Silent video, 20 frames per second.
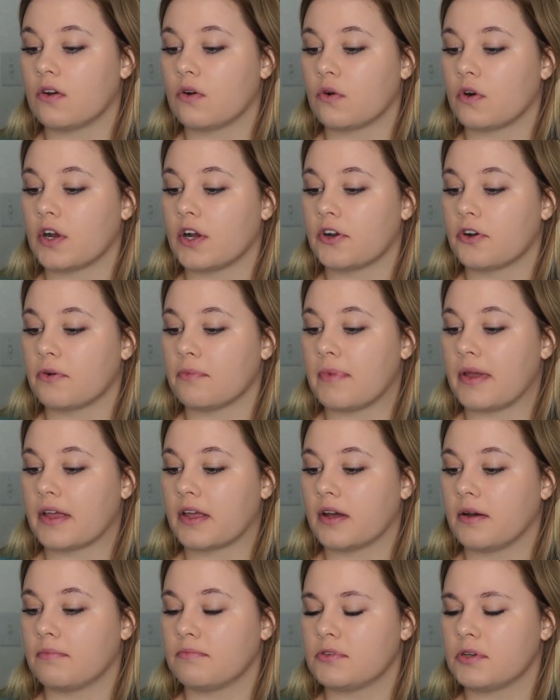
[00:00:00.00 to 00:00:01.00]
or under
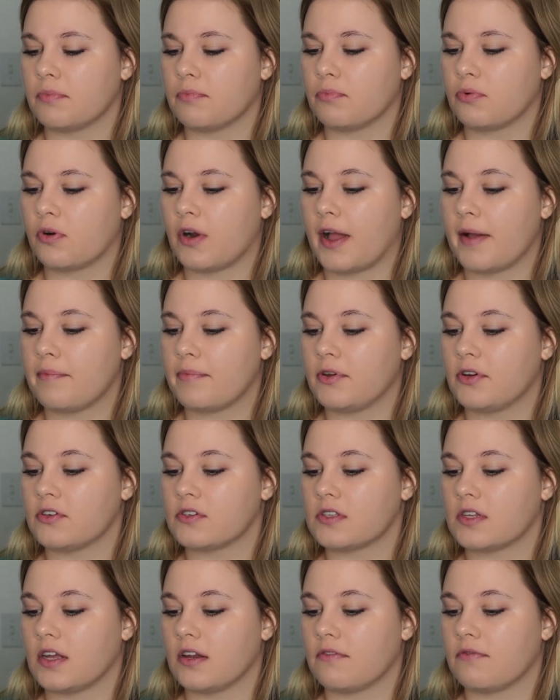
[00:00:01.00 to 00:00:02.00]
makeup to prep your
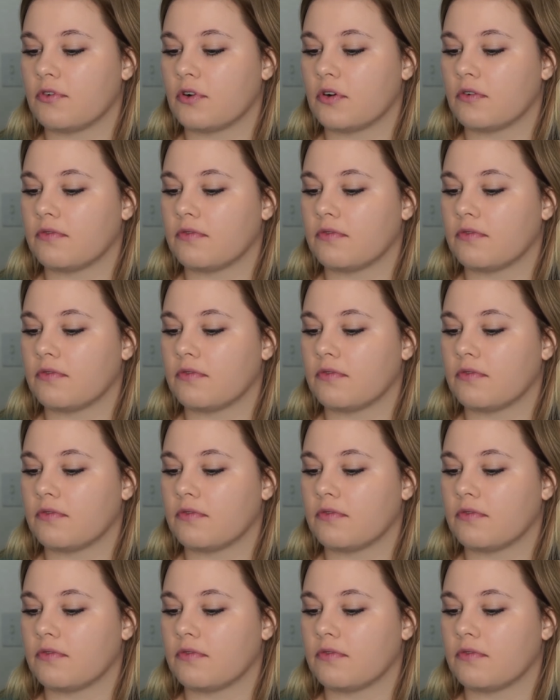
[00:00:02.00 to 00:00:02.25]
skin for